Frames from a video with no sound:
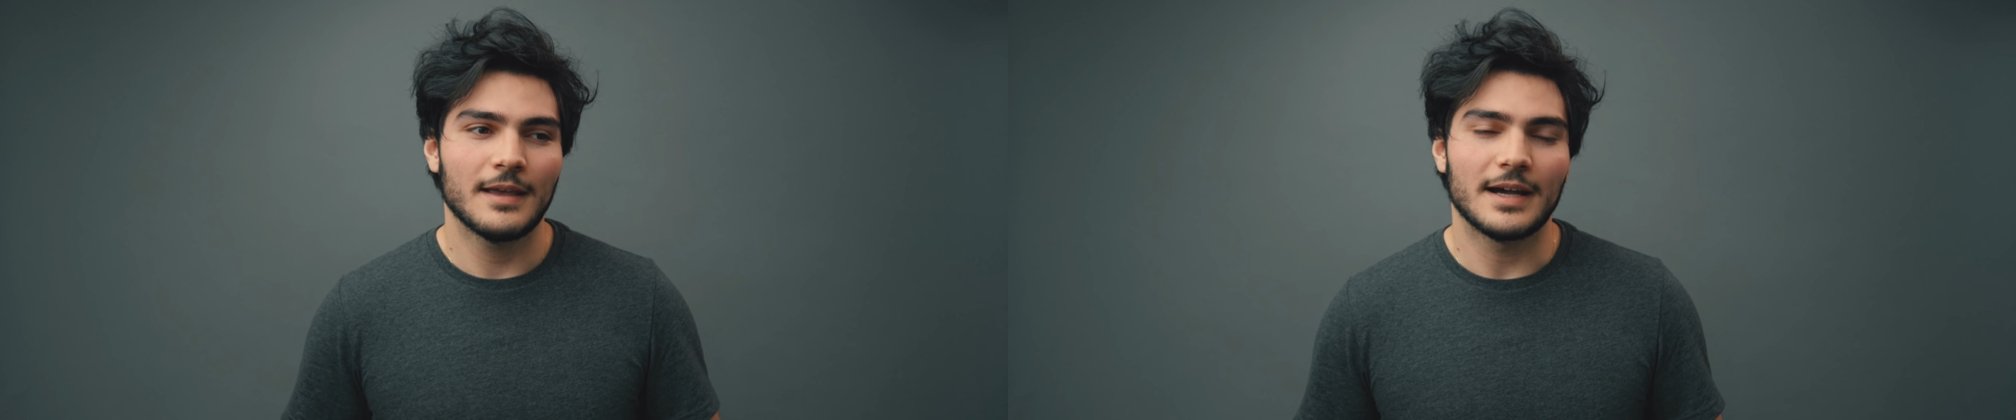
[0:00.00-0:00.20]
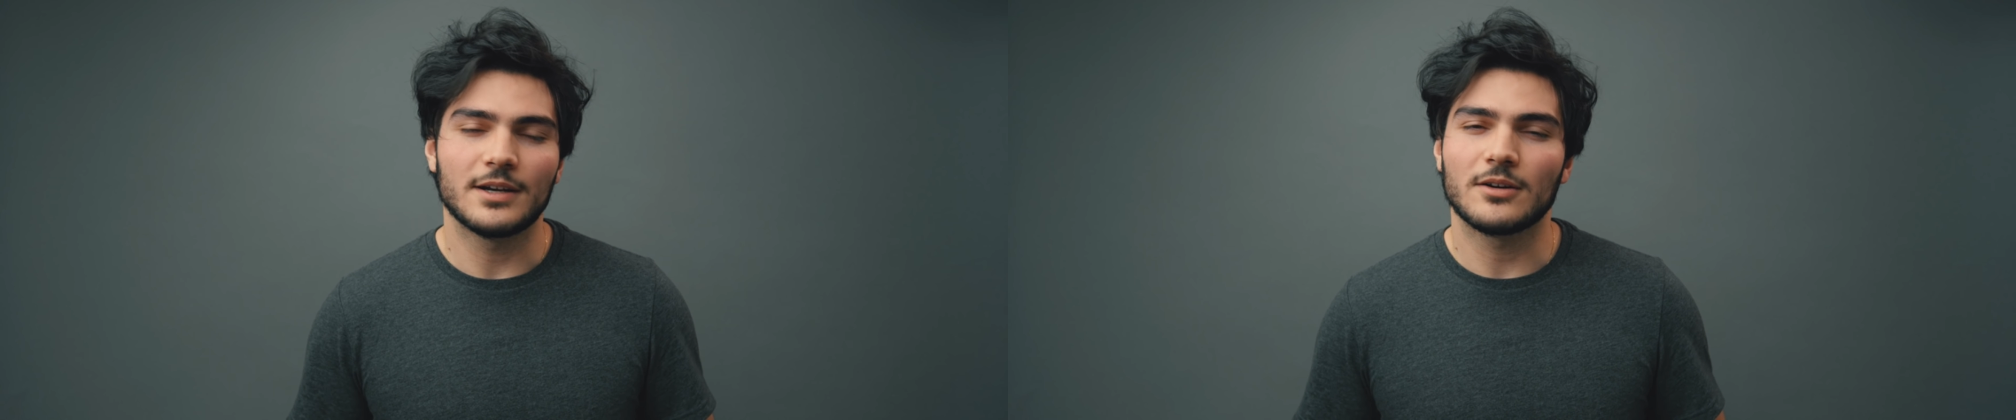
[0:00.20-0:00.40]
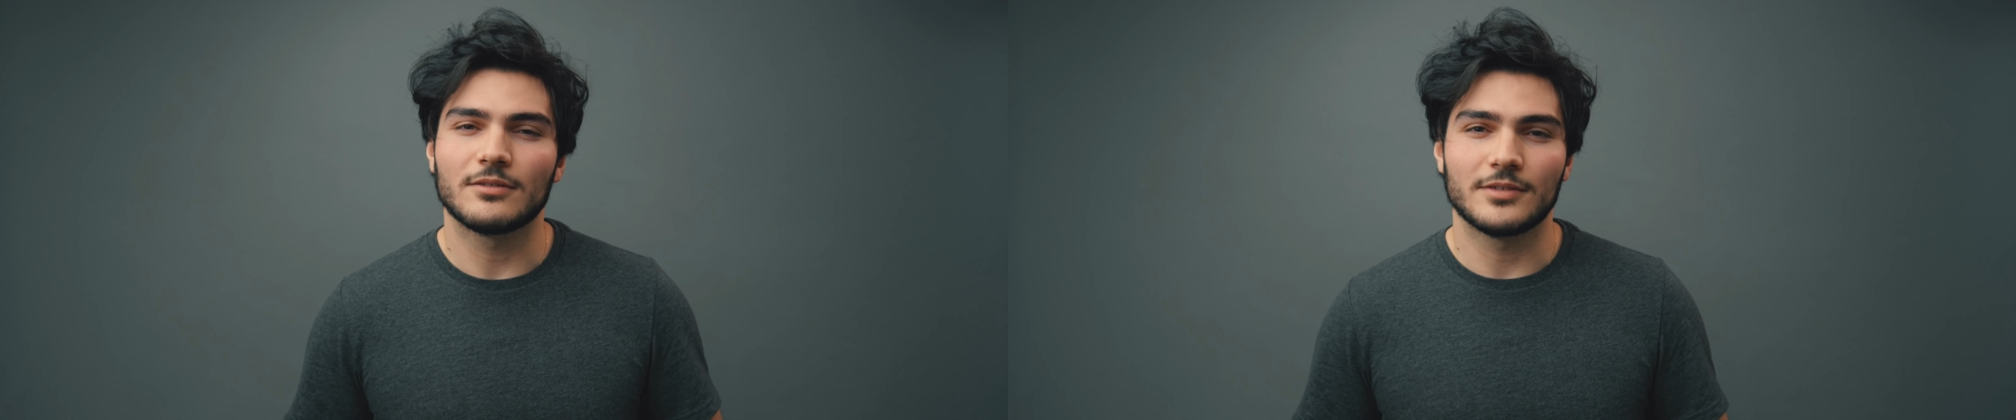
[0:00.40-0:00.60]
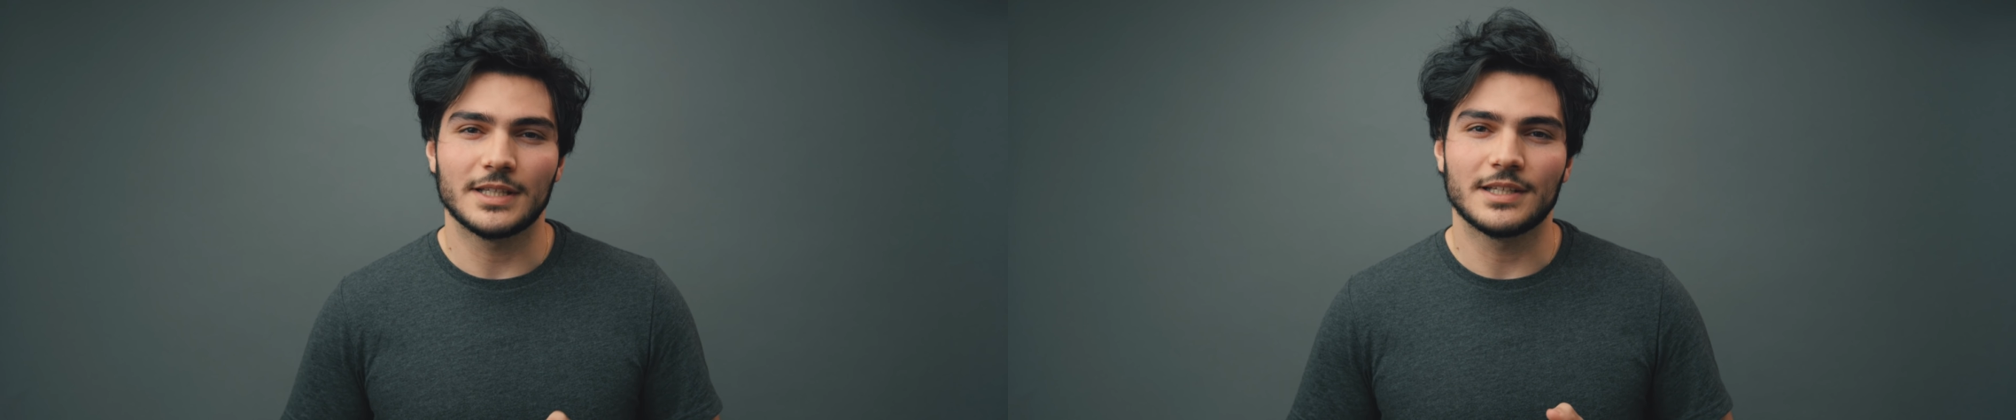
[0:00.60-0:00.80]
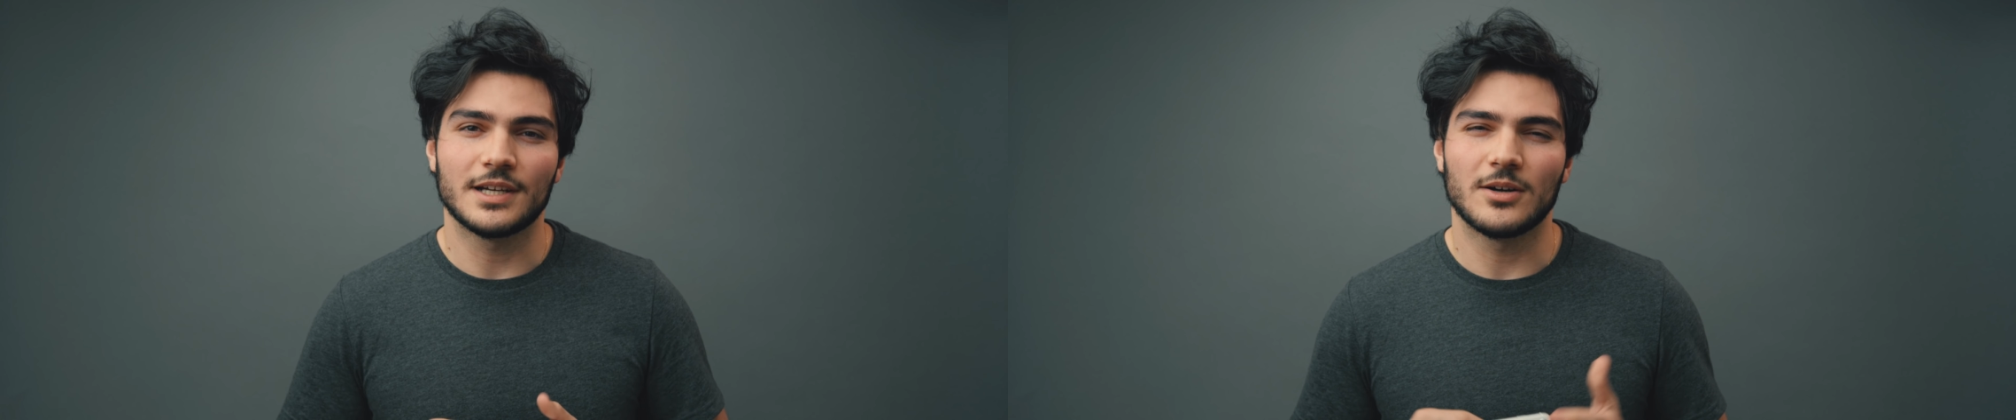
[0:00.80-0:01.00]
I don't
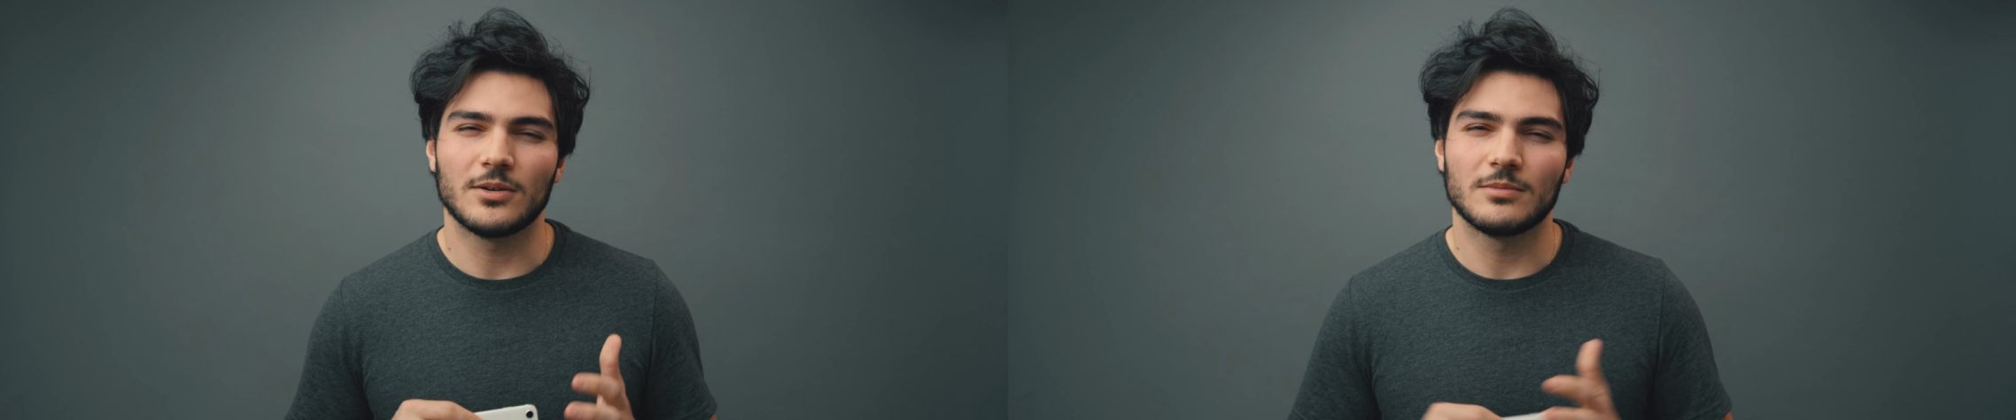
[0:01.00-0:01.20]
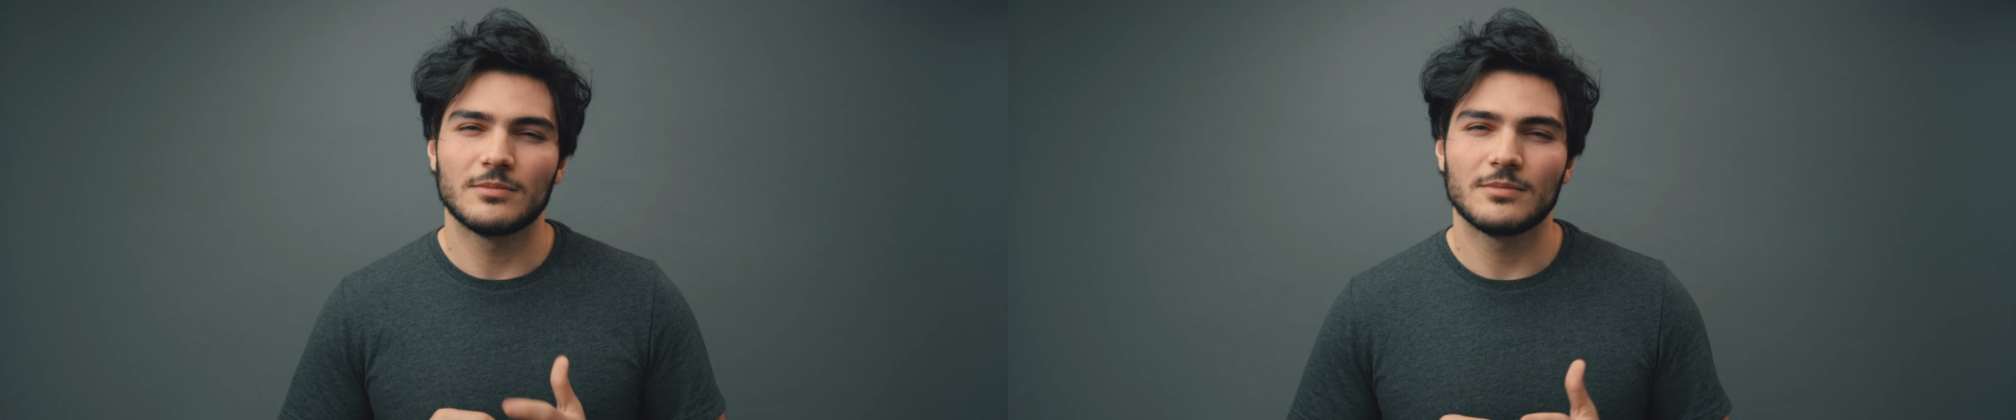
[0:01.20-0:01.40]
really know